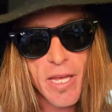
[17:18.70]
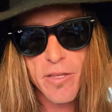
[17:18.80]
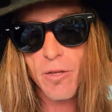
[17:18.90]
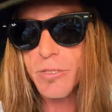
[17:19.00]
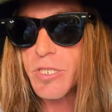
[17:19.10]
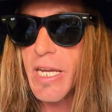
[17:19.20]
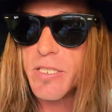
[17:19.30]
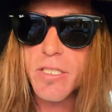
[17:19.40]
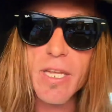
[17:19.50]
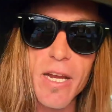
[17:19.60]
Those
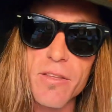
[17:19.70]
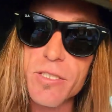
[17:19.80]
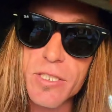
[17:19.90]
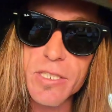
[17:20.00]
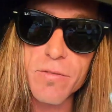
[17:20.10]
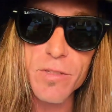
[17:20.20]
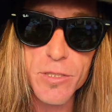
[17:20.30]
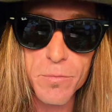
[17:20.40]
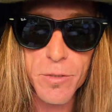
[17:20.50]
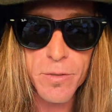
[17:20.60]
chains are there, they're just
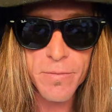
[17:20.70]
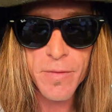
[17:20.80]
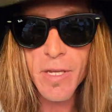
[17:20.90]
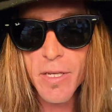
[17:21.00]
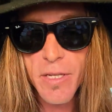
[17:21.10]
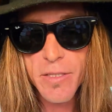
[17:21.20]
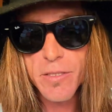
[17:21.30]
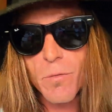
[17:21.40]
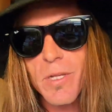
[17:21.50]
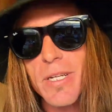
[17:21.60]
invisible.
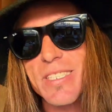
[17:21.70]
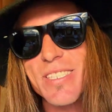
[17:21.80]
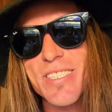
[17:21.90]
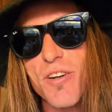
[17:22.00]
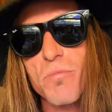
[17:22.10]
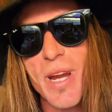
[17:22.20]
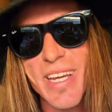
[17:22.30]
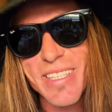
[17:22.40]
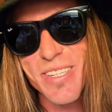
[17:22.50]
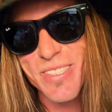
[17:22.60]
So we learn to start
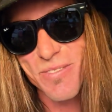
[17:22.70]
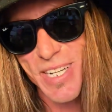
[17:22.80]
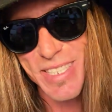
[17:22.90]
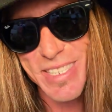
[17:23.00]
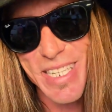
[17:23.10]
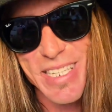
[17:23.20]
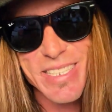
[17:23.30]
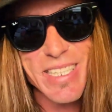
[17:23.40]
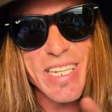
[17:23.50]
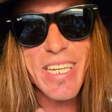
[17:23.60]
breaking those fucking
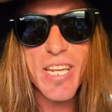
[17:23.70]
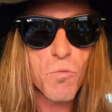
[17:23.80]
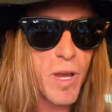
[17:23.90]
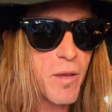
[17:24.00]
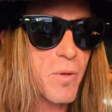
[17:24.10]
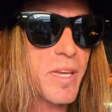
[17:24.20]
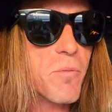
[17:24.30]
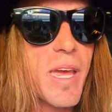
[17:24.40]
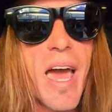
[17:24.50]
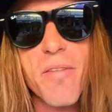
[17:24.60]
things in any way
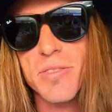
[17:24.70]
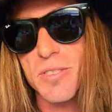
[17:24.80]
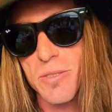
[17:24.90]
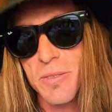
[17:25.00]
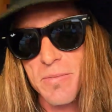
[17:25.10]
we have to.